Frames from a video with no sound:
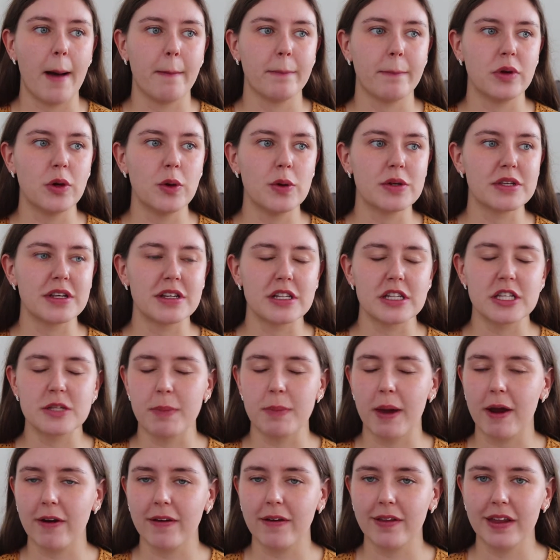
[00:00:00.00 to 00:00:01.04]
Use it
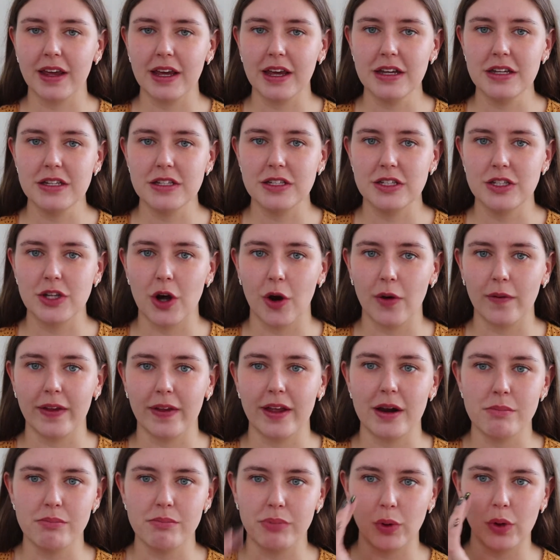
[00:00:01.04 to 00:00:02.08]
sparingly. Don't
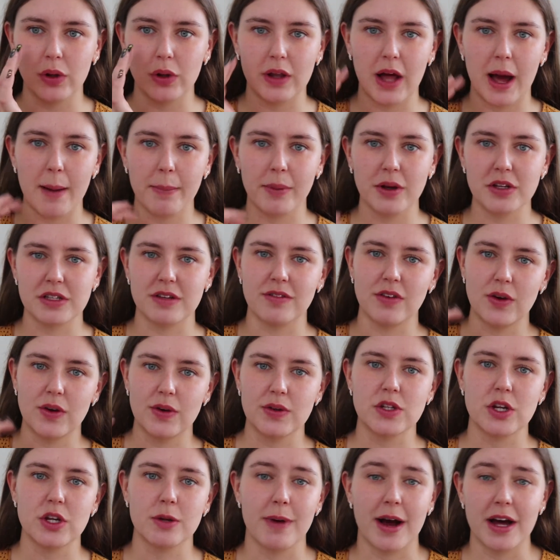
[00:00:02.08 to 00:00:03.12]
let it ball up, because if you
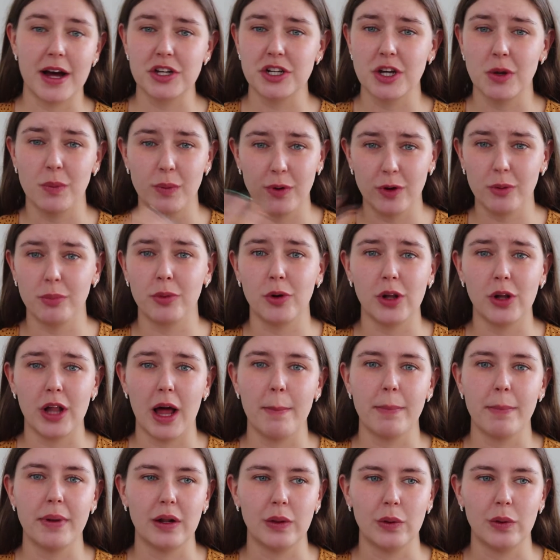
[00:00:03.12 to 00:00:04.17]
use too much it will ball
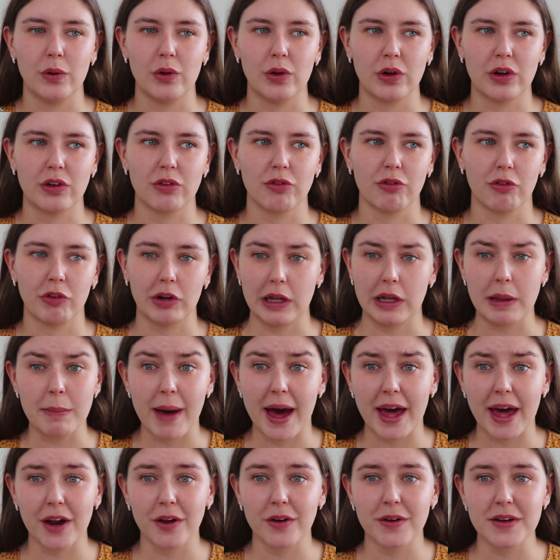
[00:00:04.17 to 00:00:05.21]
up and look really
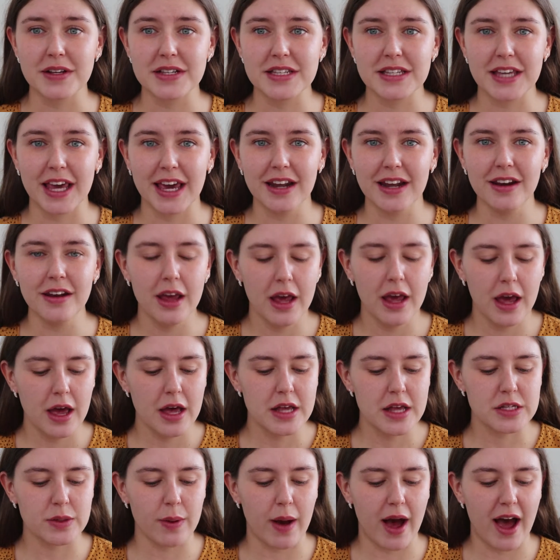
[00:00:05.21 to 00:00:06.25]
bad on your skin.
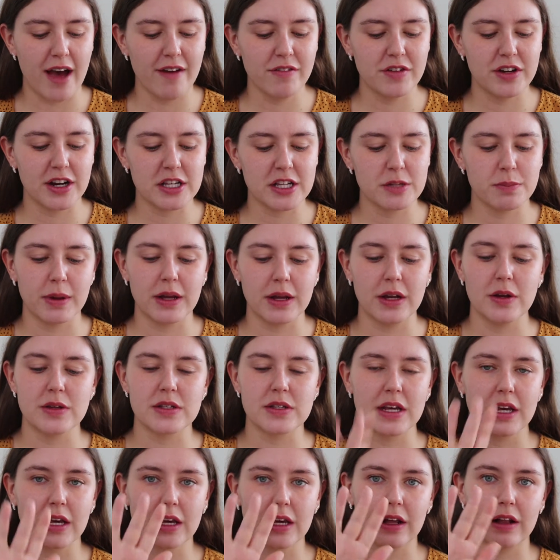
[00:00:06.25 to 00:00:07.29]
So I've just been
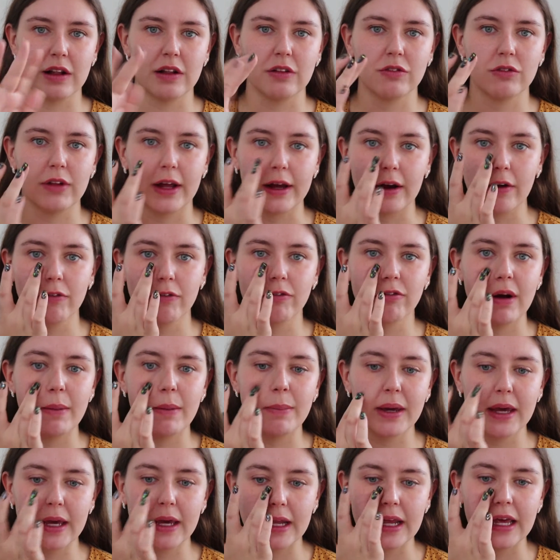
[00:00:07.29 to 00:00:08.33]

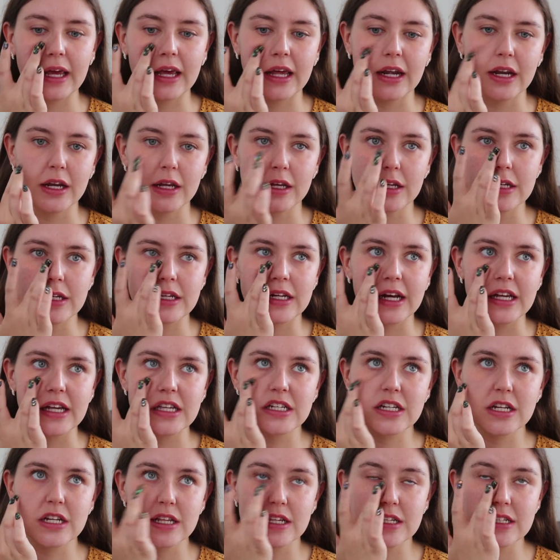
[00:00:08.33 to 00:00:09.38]
rubbing it in
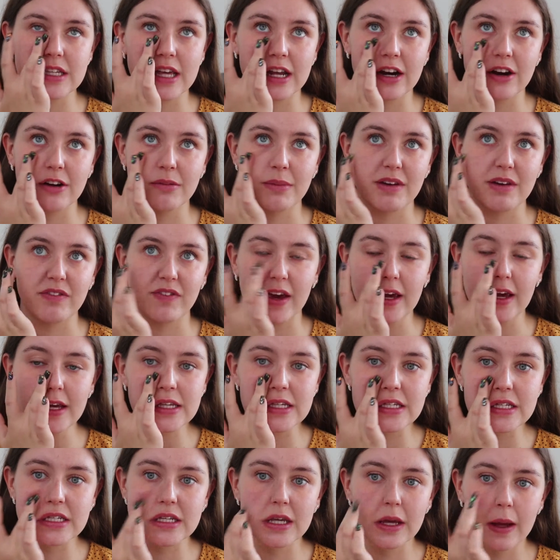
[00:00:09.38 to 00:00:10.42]
just to the center of my
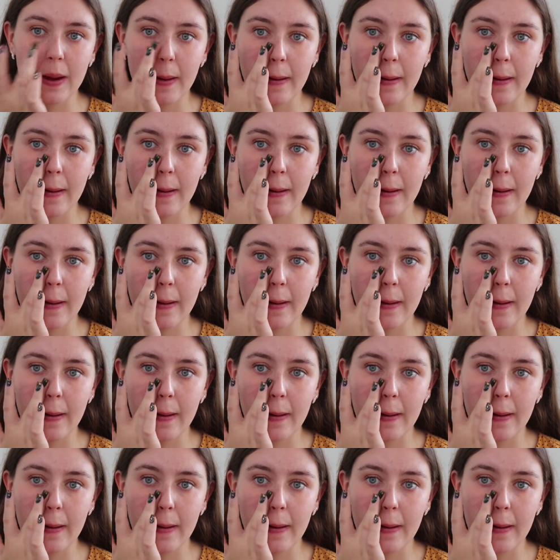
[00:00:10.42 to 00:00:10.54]
face